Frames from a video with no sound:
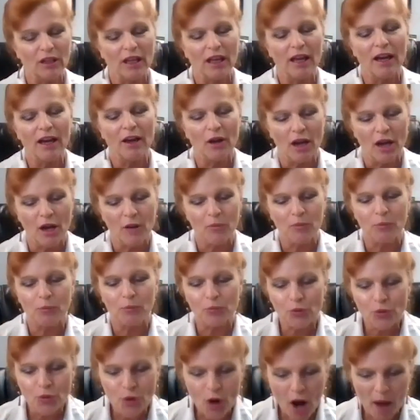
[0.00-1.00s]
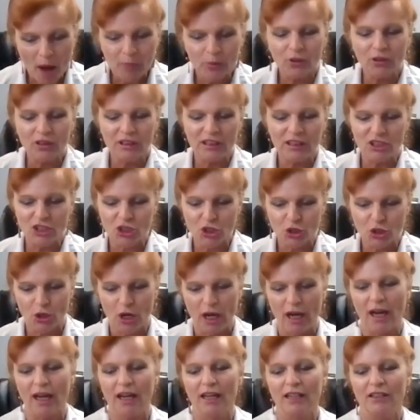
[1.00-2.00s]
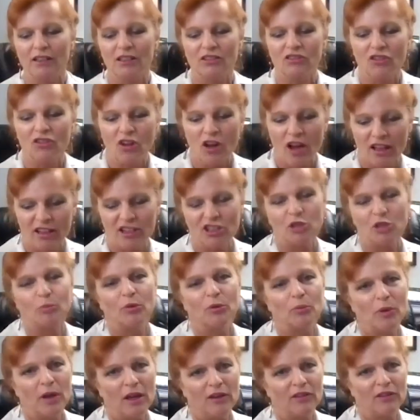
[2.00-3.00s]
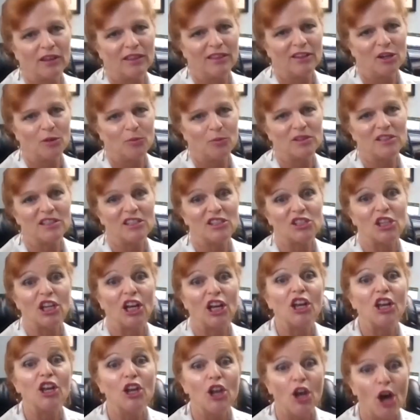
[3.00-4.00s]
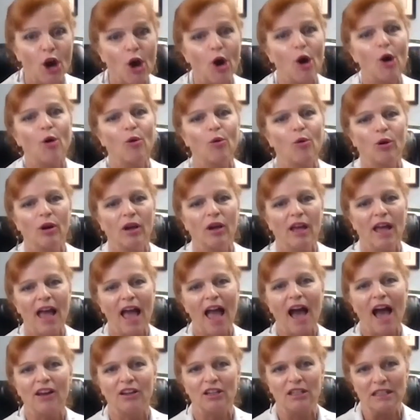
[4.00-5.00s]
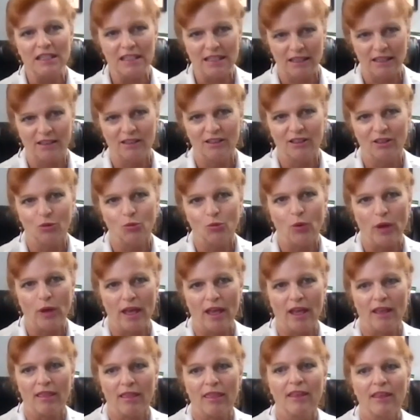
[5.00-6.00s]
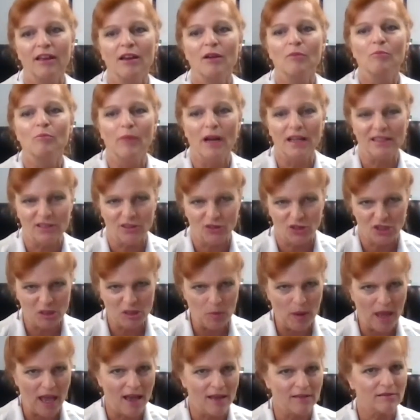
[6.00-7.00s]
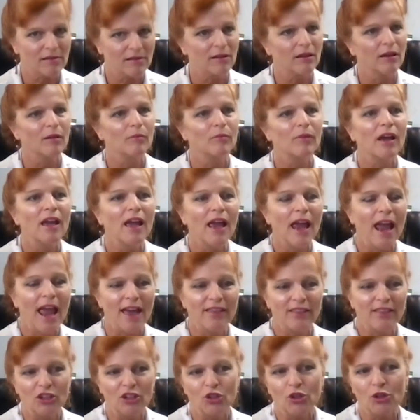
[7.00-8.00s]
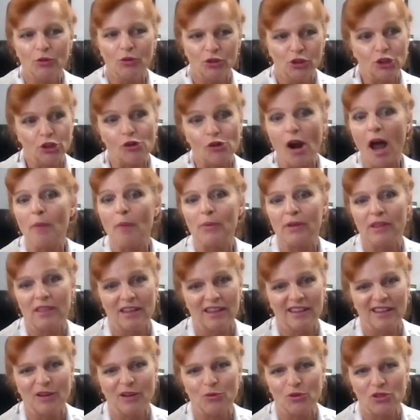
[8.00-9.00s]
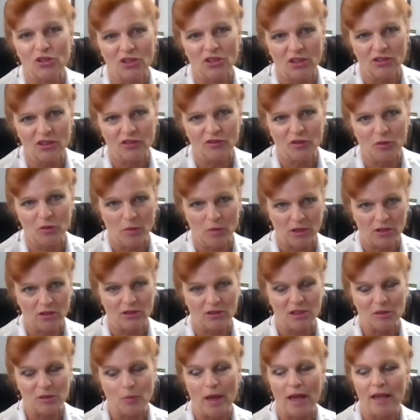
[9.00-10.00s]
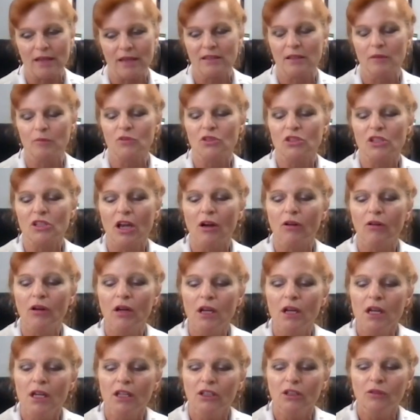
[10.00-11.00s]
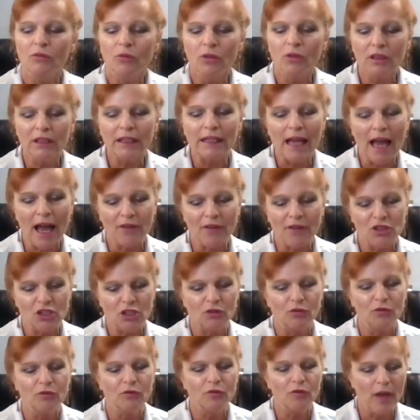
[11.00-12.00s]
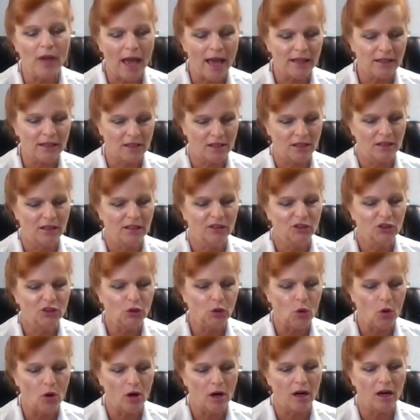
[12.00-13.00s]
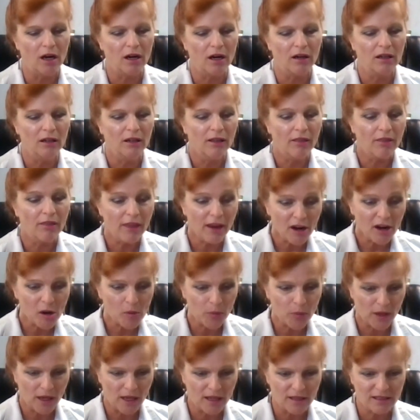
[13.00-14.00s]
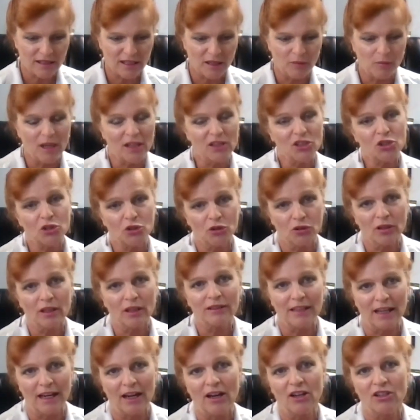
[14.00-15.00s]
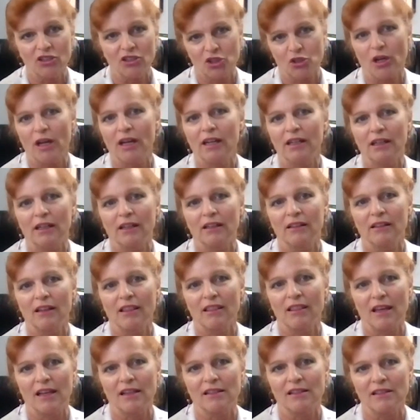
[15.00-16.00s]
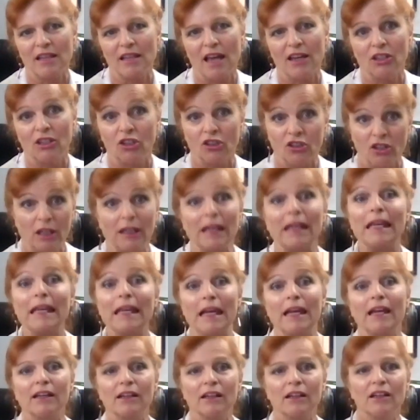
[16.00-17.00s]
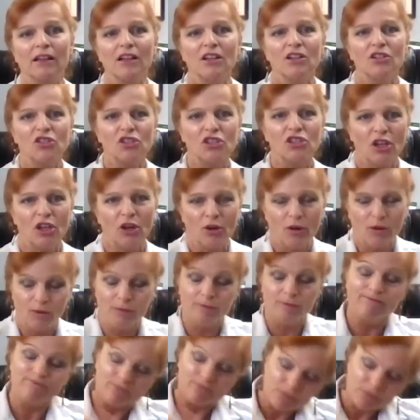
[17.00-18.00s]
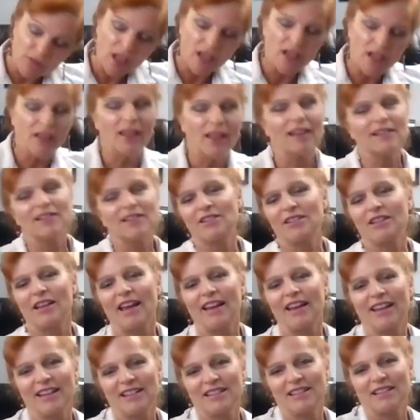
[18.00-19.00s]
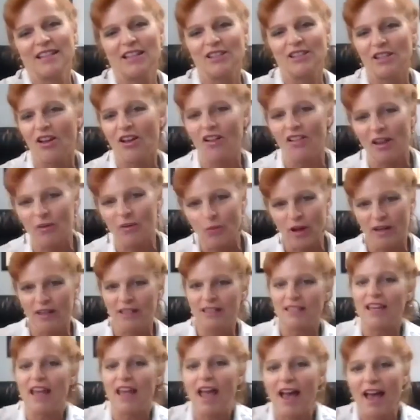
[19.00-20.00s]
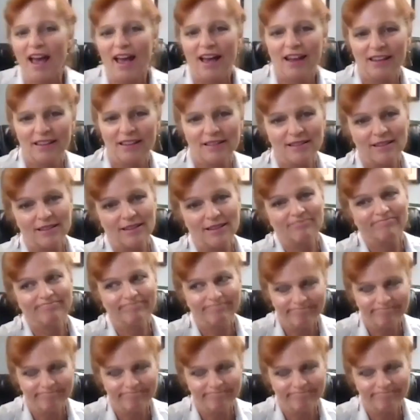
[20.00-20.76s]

a, a properly trained knowledgeable pelvic therapist is going to know how to deal with muscle spasm and the neuropathy that results from muscle spasm so you really have to vet your therapist and make sure that they are trained in the things that you're going to need so that's i guess that's all i wanted to add is